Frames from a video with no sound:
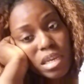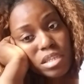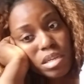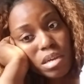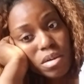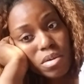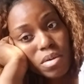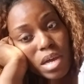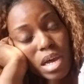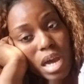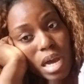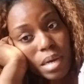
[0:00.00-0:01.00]
So
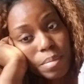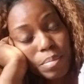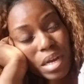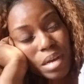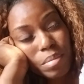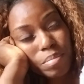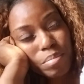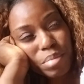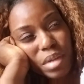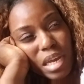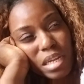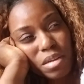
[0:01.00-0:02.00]
I, I,
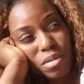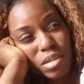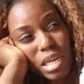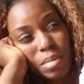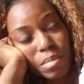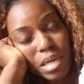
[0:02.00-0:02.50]
I don't, I'm,